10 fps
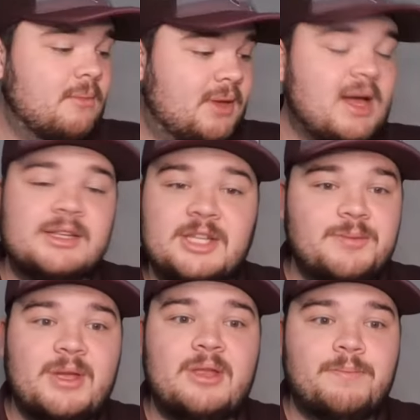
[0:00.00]
because he's
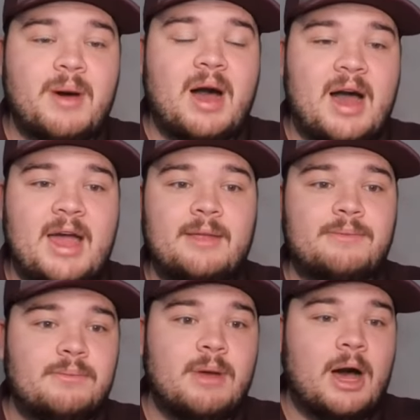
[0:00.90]
been behind,
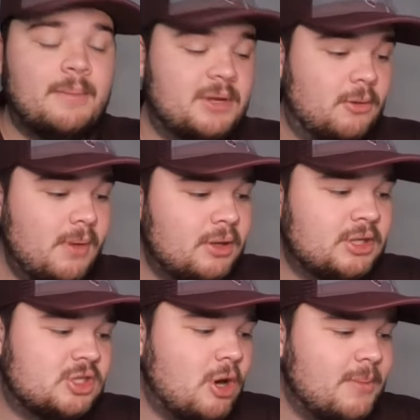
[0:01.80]
you know,
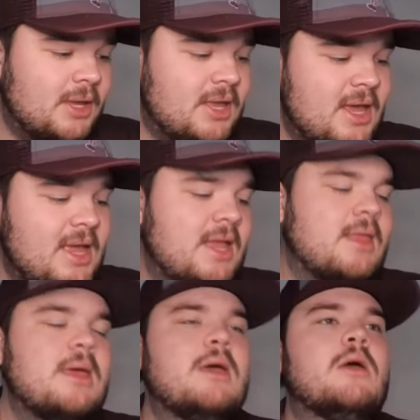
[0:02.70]
Milton. So, I mean, it
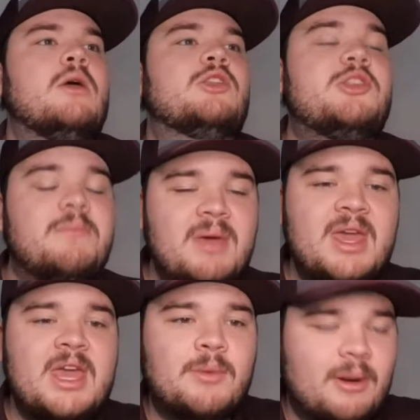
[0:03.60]
to
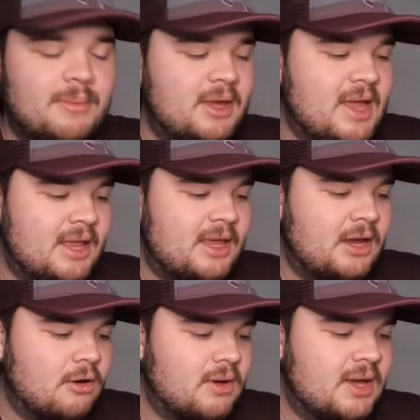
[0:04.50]
me, what I'm getting at
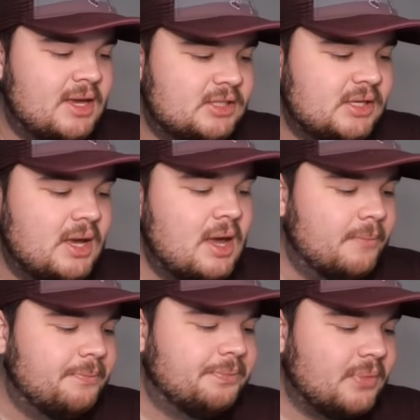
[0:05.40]
here is
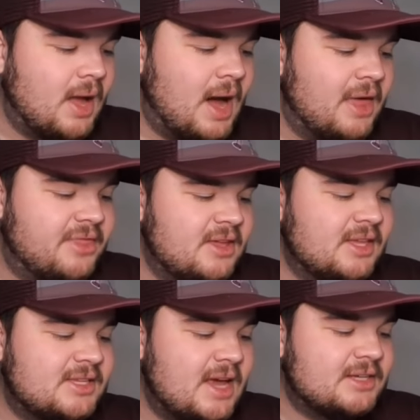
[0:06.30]
I think
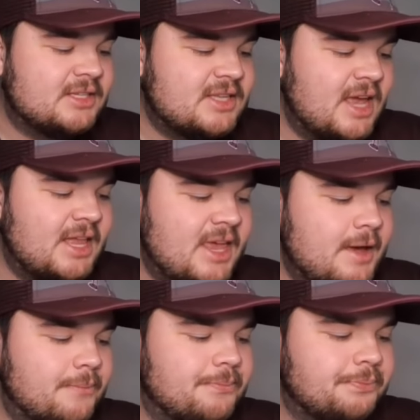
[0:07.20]
that Texas
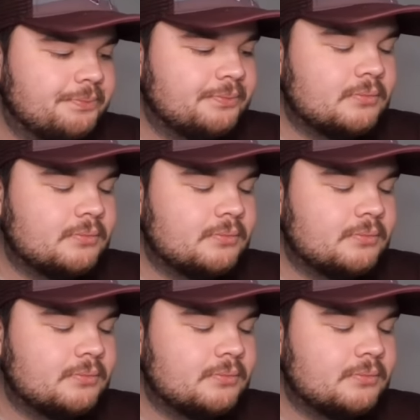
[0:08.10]
A&M,